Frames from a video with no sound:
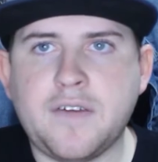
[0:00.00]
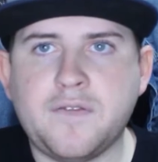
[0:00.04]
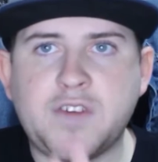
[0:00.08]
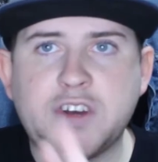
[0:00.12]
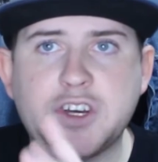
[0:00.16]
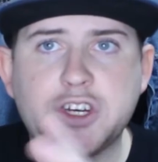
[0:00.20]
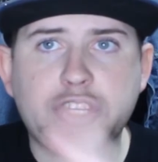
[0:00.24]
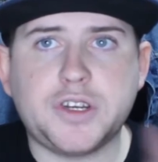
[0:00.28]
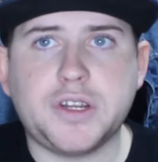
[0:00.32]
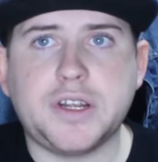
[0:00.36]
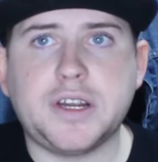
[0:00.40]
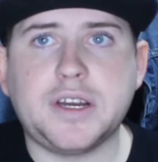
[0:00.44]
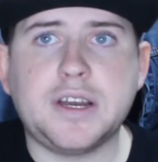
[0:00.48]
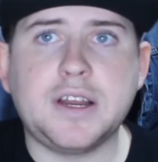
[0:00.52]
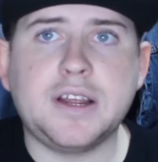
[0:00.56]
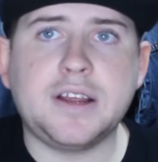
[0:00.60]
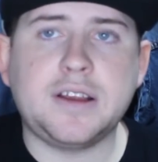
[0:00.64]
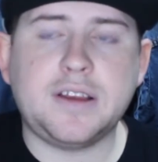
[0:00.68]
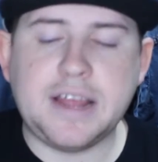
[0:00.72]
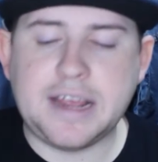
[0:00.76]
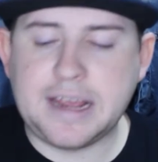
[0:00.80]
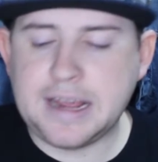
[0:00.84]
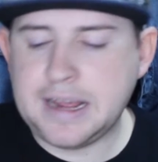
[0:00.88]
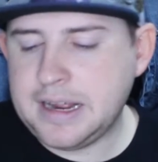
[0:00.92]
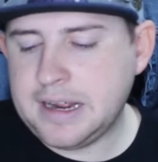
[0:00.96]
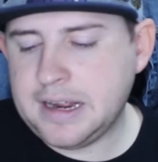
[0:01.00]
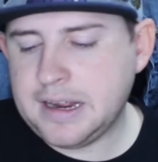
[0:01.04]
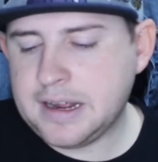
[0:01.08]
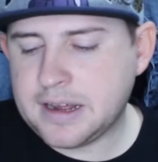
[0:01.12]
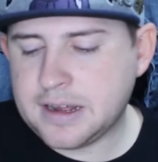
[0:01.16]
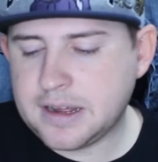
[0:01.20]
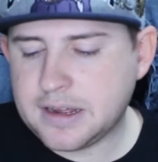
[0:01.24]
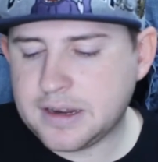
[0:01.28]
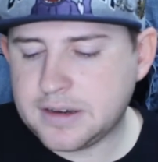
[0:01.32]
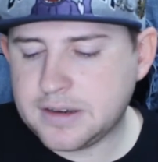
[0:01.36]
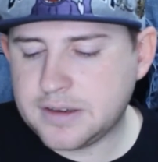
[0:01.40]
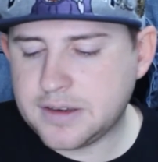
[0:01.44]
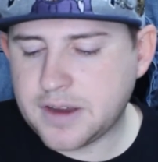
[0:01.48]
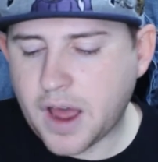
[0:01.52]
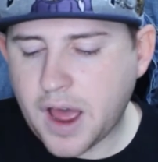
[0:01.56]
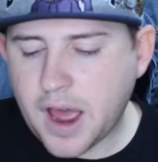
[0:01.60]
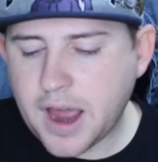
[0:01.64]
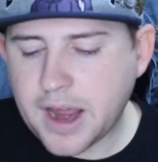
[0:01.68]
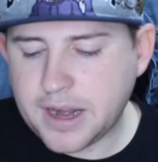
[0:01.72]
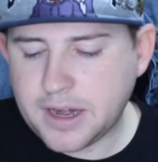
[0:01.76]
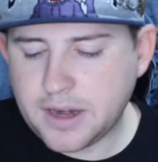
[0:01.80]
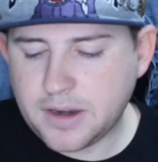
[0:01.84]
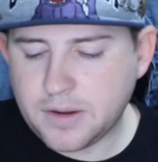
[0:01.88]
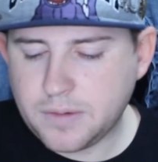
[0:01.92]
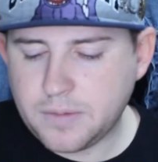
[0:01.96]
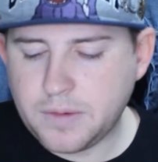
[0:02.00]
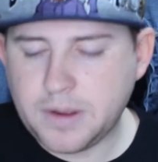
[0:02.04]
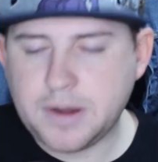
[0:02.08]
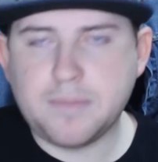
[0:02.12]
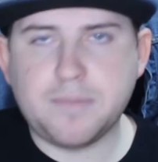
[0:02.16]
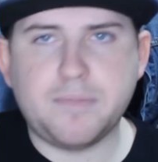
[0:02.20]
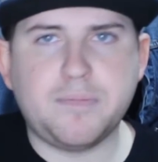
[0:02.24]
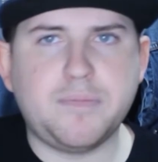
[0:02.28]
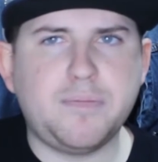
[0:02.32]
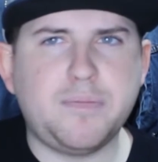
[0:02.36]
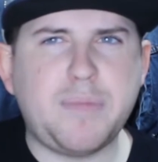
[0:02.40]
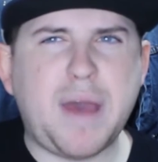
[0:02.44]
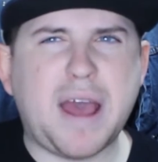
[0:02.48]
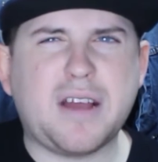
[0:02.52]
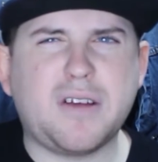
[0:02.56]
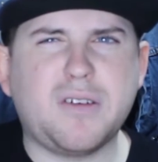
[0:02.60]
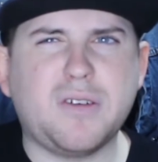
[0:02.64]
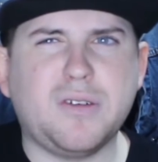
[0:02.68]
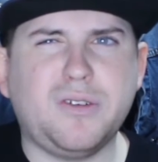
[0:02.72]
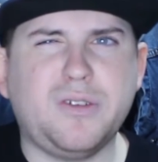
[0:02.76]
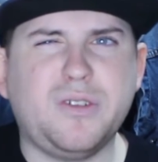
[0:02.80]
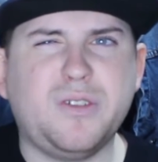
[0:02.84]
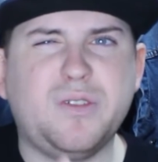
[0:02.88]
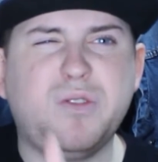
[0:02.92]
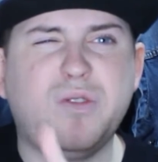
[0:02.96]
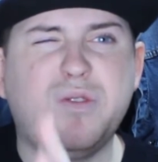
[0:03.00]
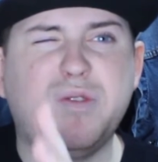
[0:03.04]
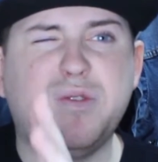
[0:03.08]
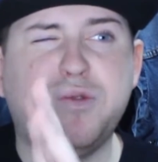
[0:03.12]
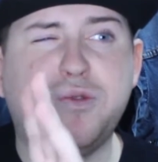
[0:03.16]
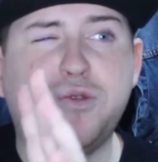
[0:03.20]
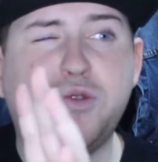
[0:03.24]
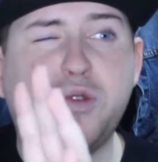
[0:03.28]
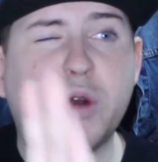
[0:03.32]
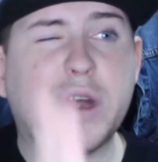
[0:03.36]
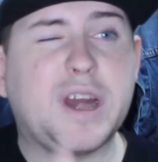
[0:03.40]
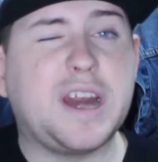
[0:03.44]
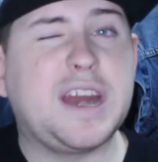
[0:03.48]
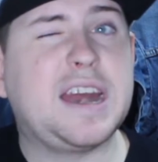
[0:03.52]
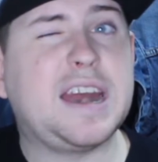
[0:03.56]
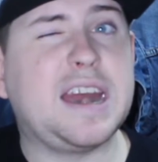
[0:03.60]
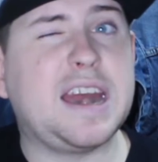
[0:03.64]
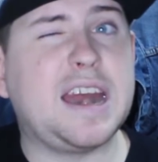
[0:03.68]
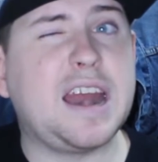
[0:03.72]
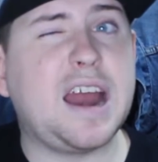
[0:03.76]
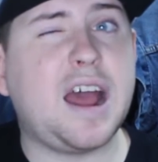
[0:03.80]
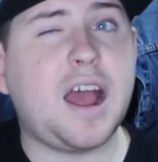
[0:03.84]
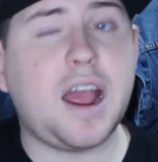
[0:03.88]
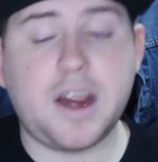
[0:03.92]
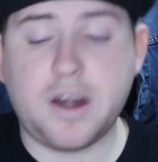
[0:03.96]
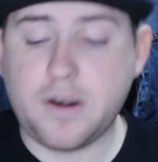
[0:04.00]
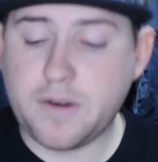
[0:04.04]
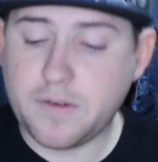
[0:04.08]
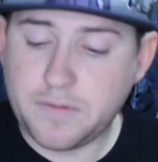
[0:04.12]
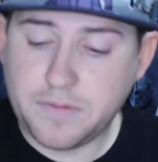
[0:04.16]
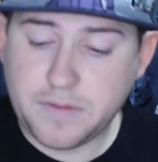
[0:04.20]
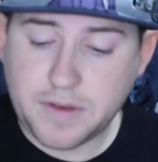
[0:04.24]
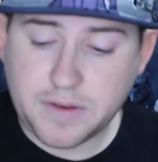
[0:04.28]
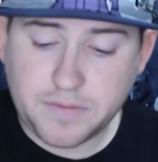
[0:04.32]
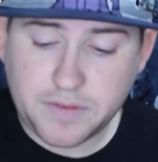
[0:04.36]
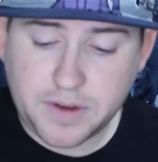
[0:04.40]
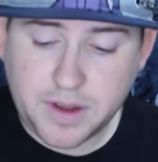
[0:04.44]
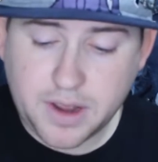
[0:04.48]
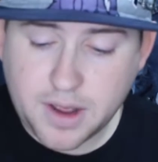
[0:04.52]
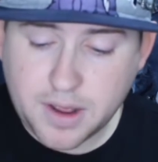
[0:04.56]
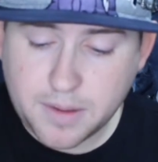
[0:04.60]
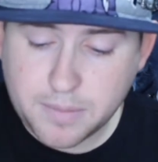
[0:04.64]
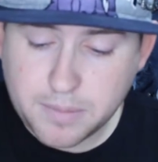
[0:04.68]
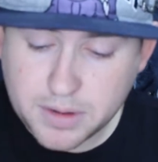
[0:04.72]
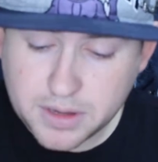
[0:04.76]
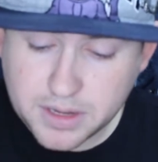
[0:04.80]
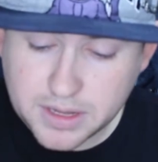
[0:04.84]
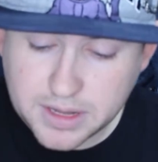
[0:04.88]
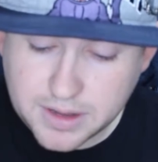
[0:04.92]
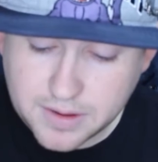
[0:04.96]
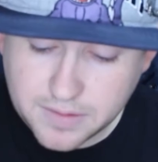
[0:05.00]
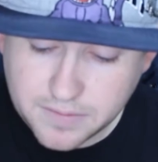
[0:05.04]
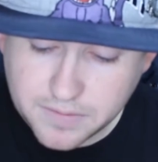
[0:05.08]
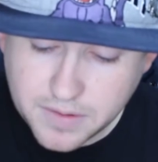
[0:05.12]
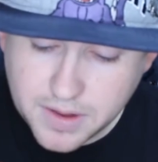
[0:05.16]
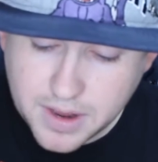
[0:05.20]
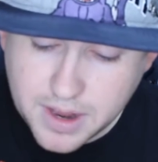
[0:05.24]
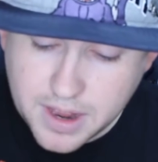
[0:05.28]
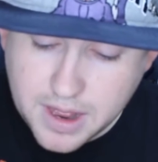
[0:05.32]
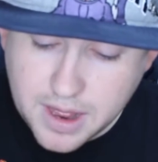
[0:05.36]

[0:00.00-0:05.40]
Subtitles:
eventually, like, he died in Batgirl 49 or 50, I believe.